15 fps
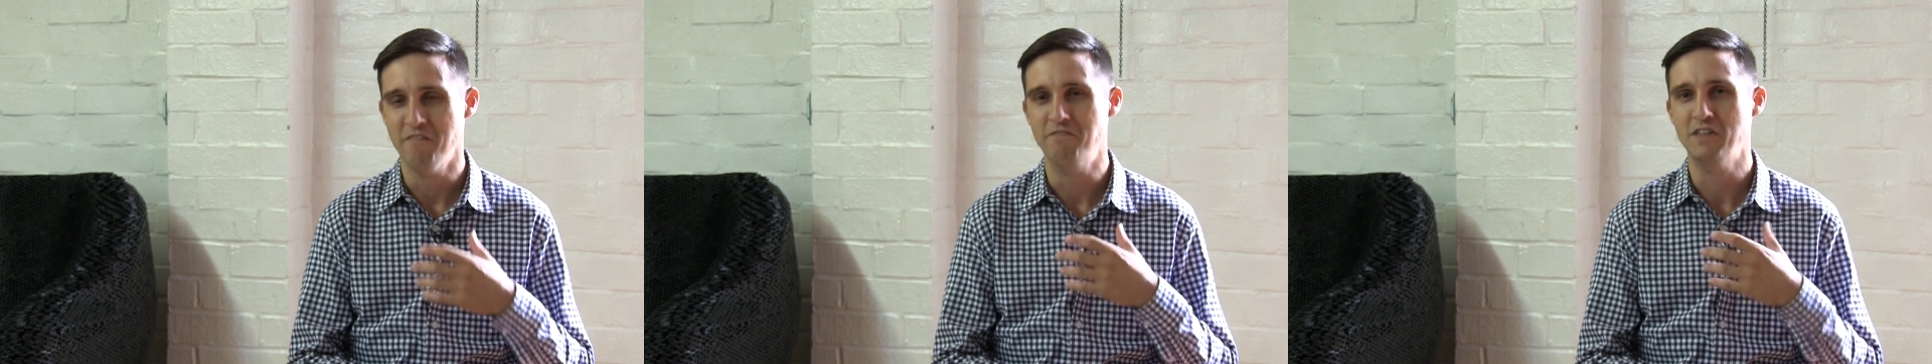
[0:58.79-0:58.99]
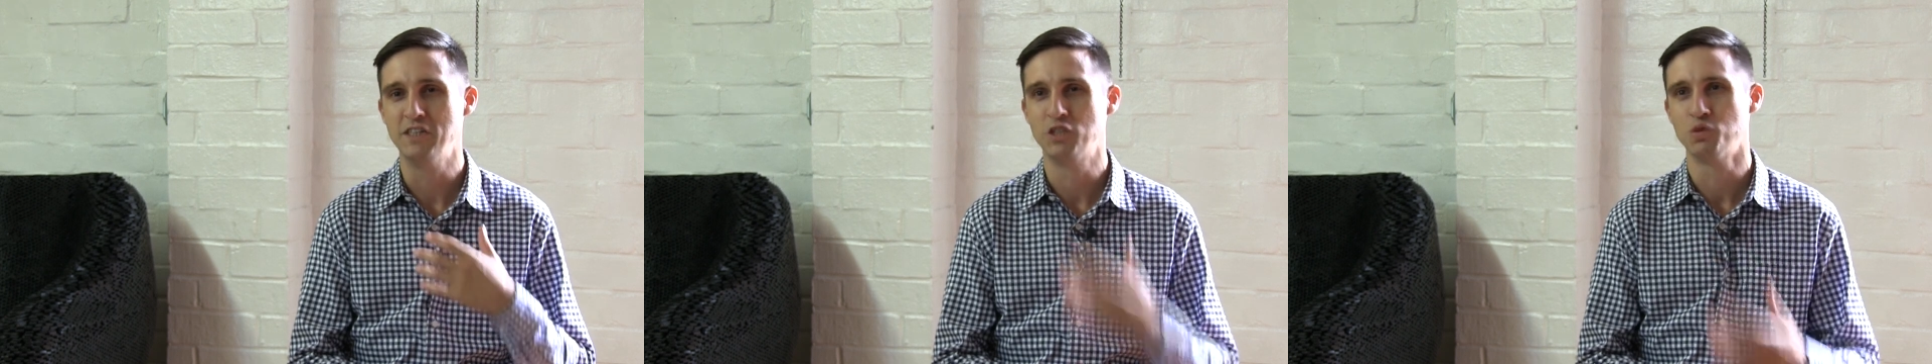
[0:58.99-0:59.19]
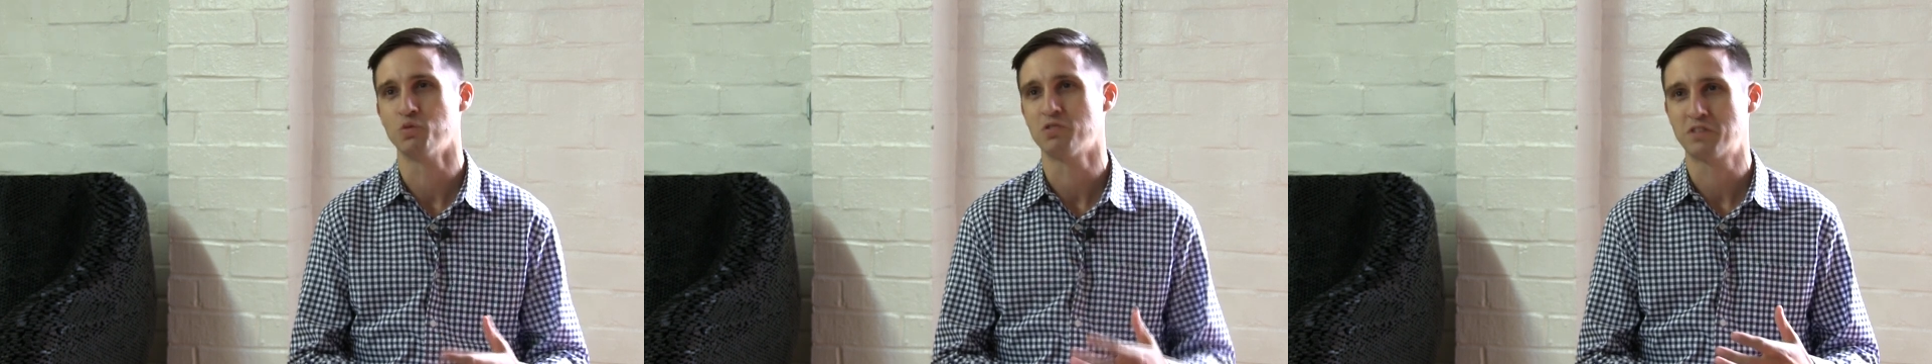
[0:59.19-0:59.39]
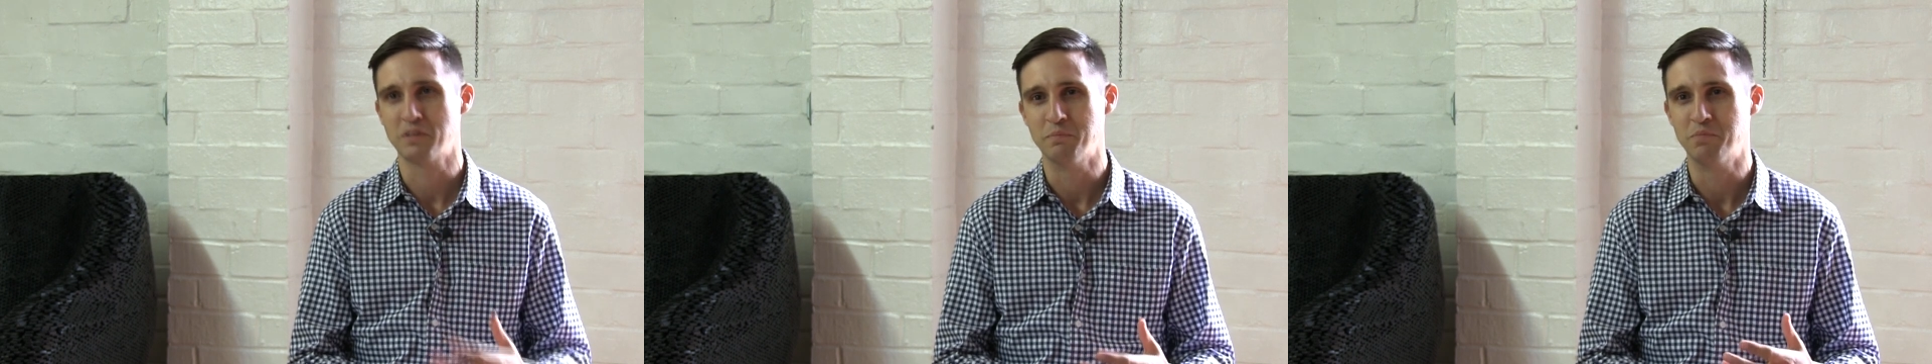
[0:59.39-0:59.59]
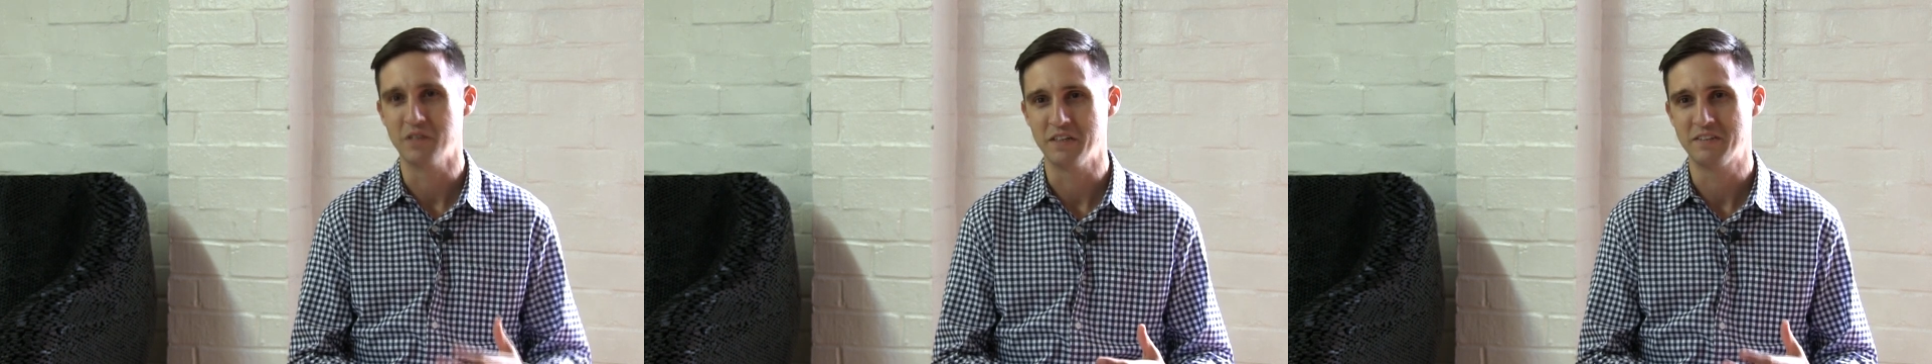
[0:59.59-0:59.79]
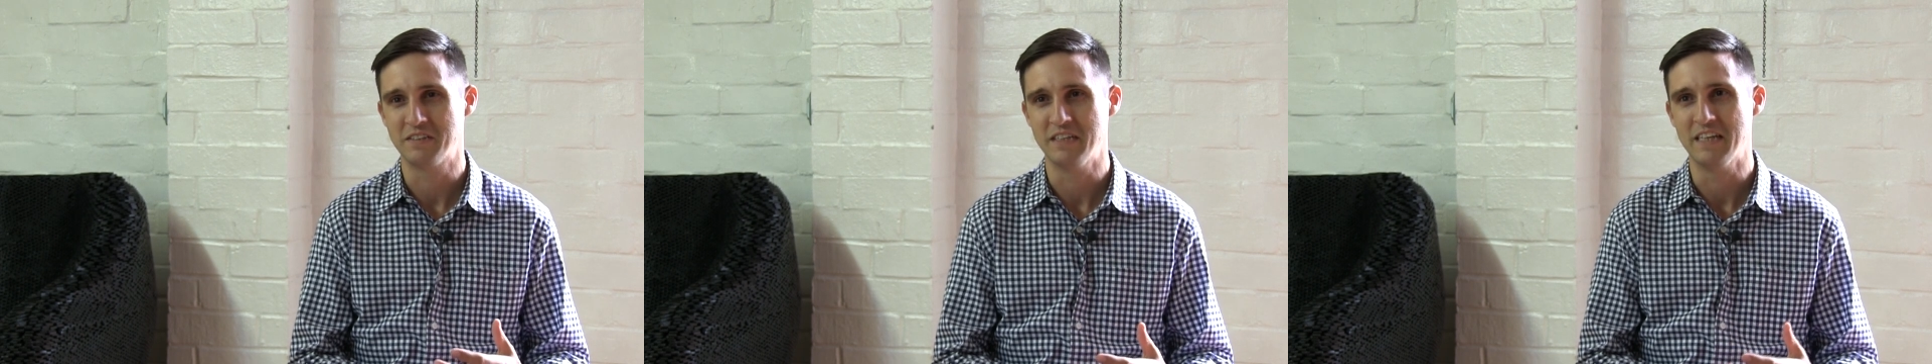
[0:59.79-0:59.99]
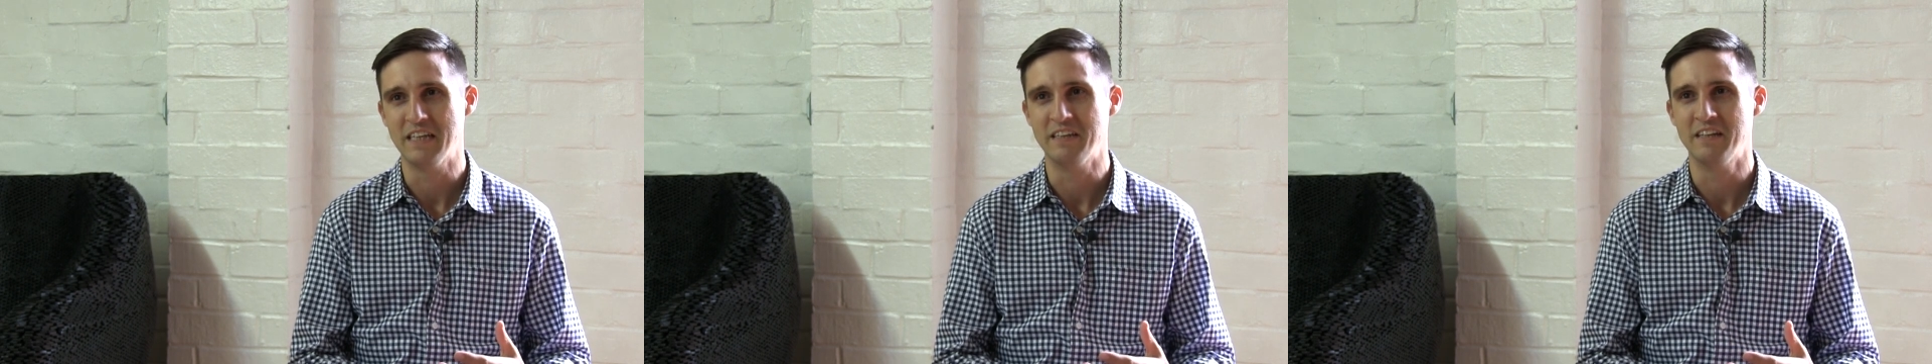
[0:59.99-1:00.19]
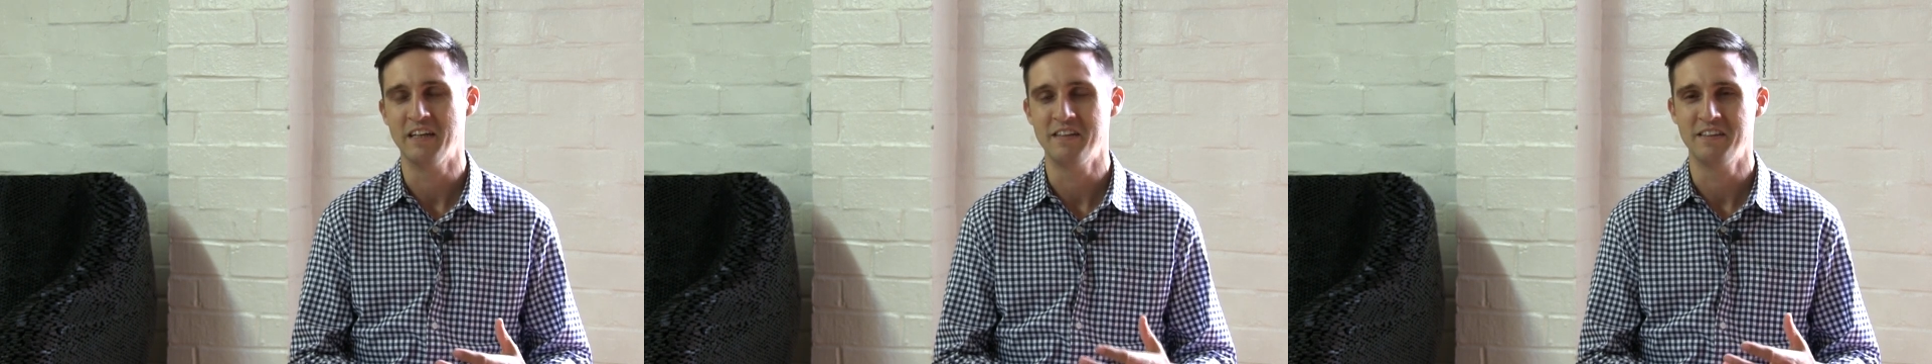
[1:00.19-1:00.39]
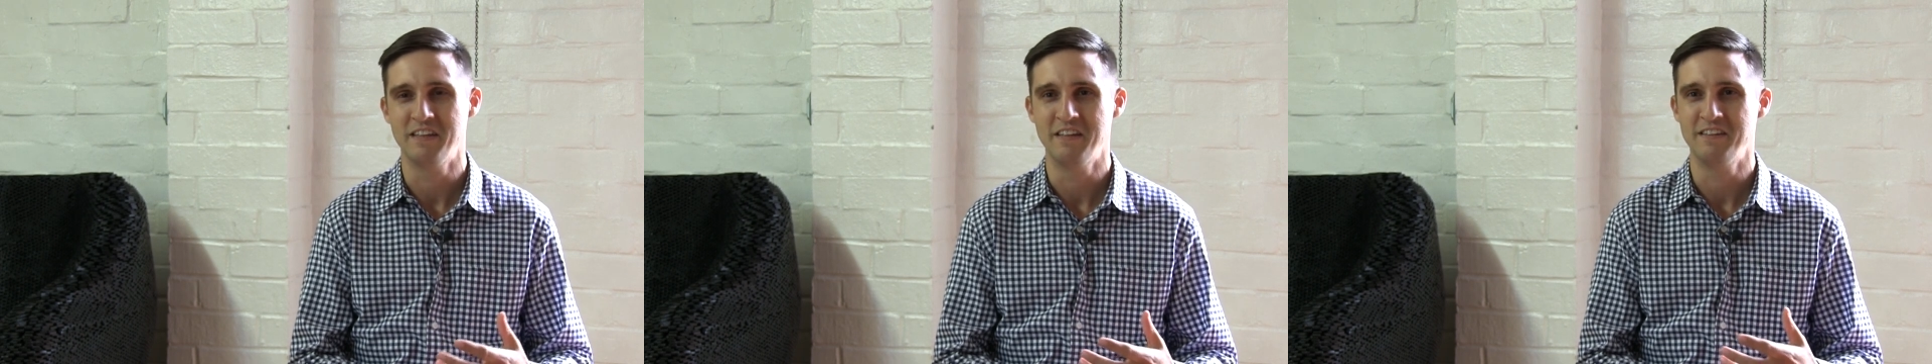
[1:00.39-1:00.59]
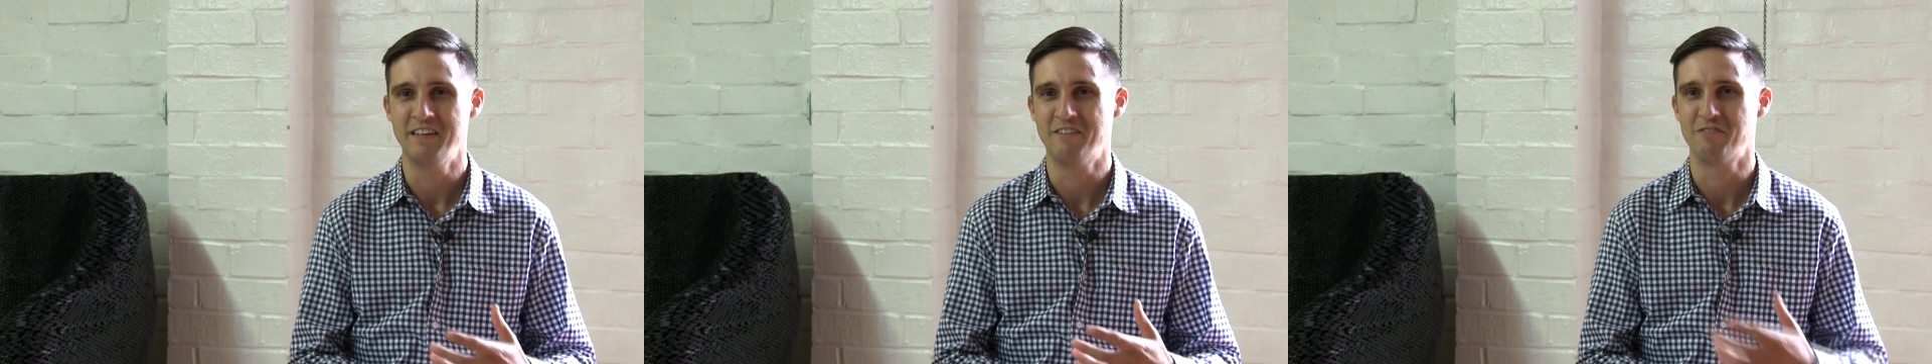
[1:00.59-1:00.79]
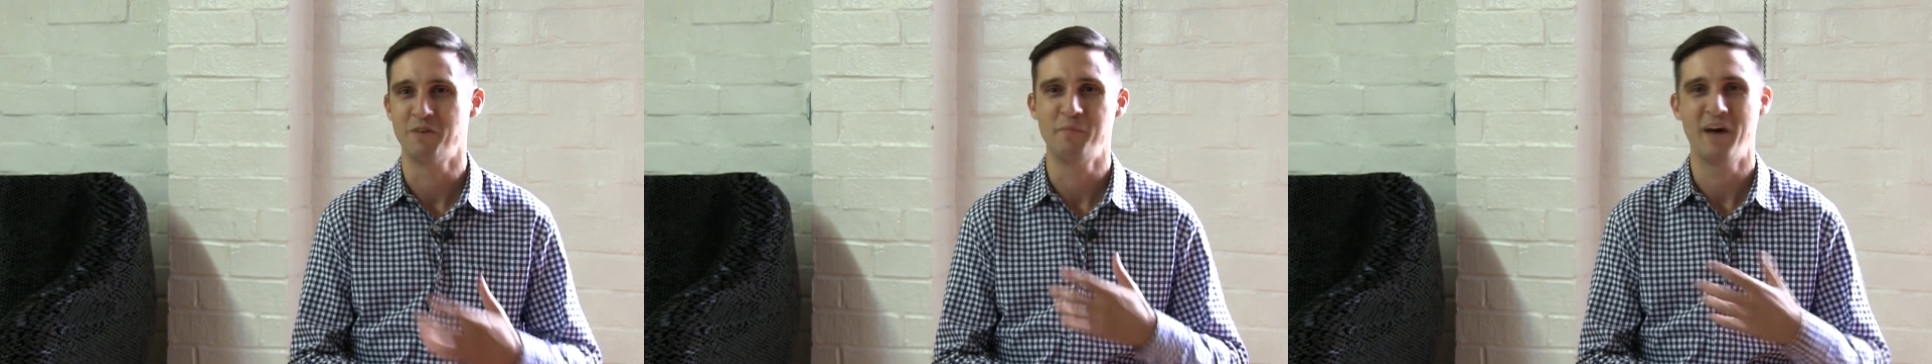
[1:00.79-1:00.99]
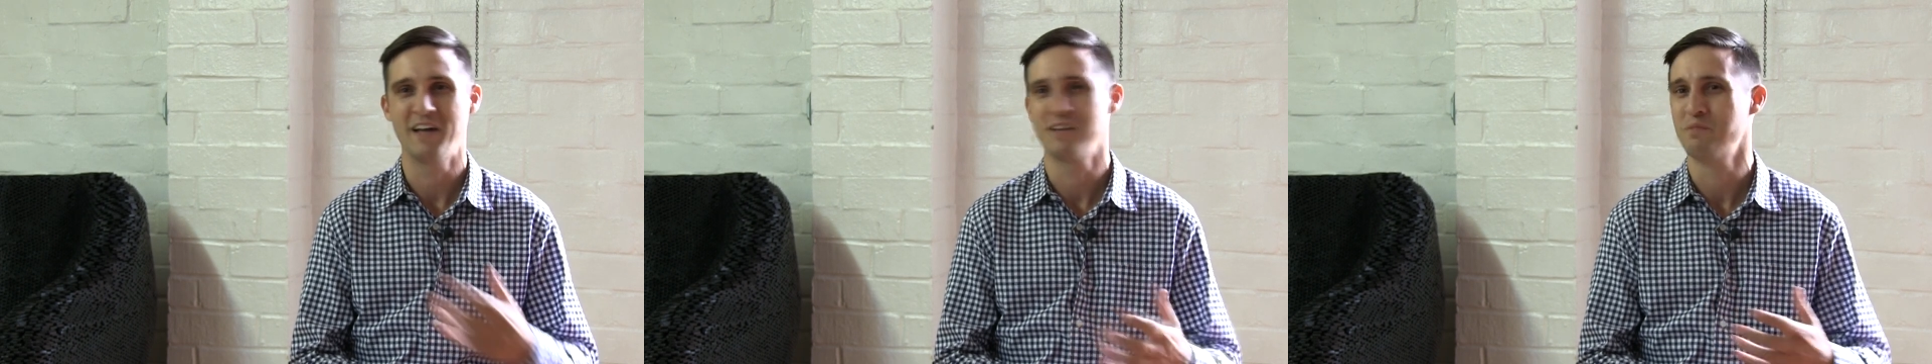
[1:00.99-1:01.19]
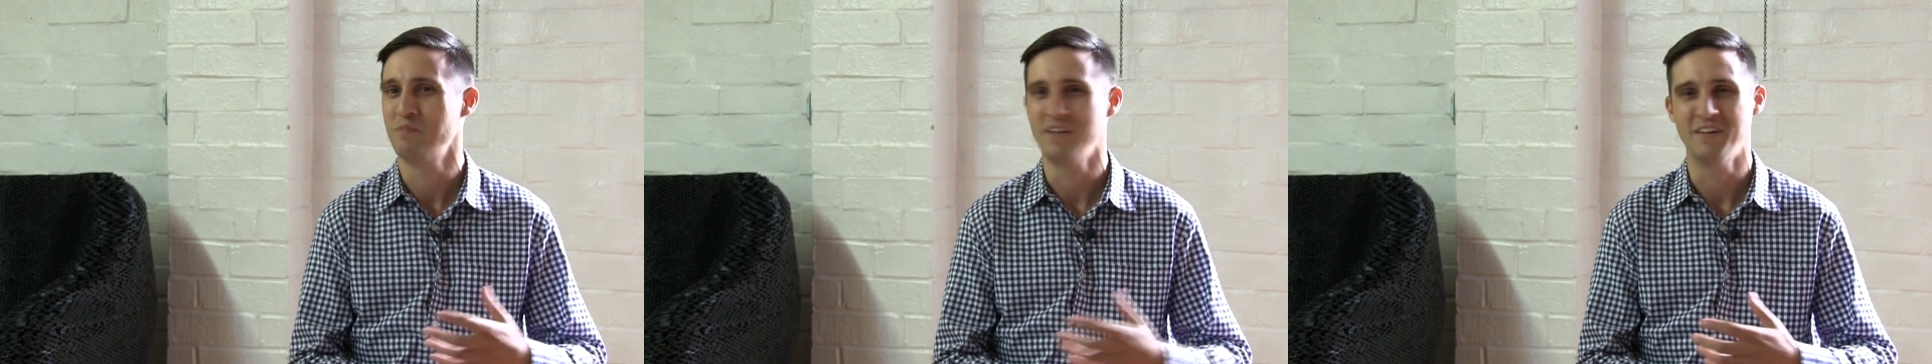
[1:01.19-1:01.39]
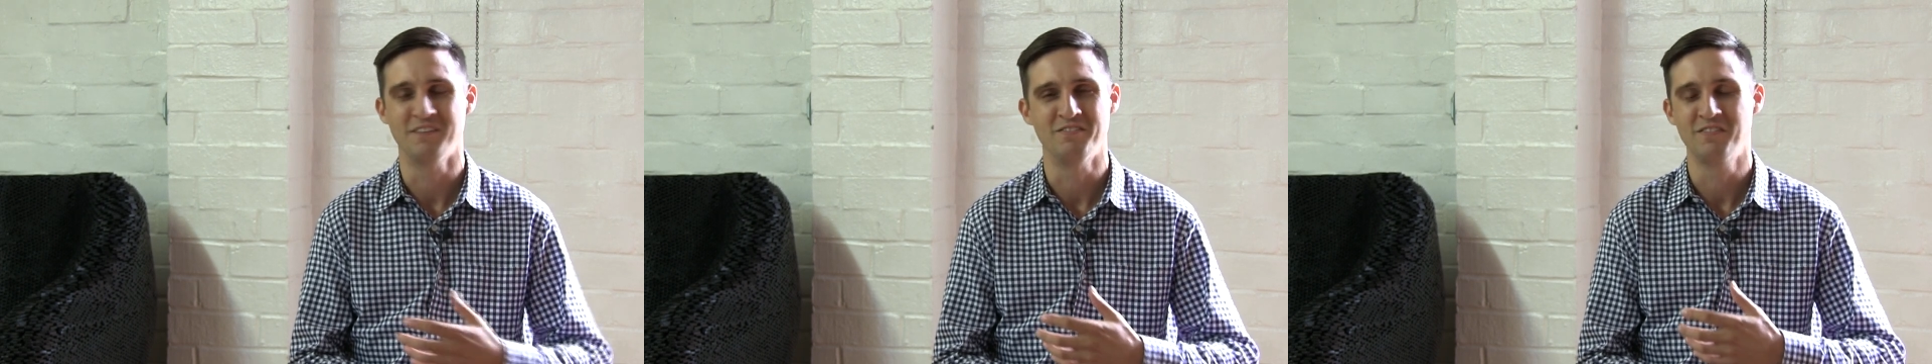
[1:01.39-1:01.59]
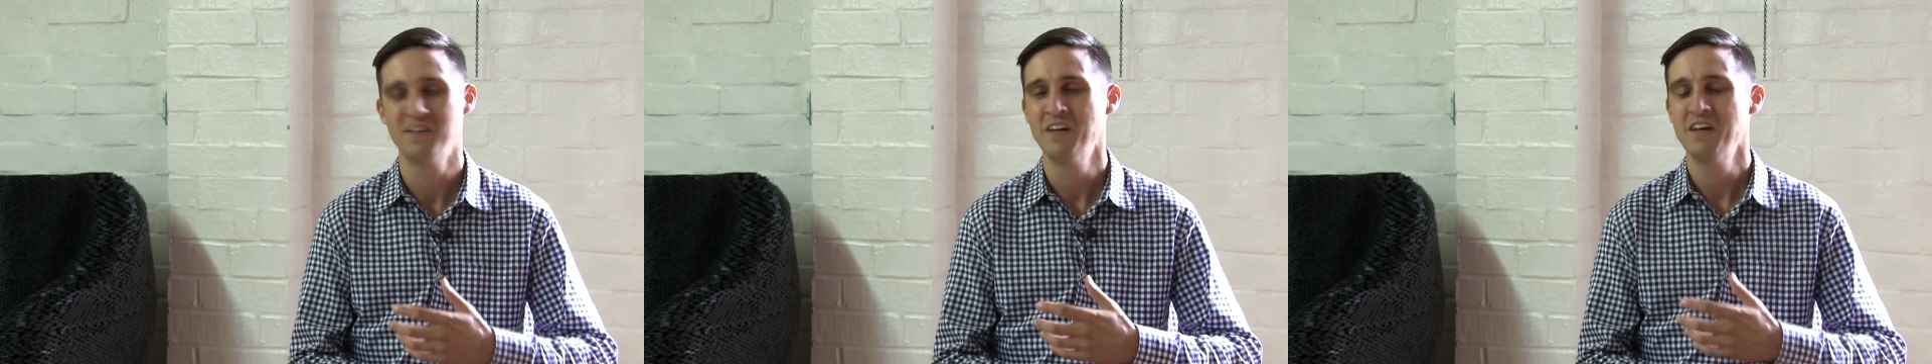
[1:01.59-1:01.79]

visual simplicity that reminded me of,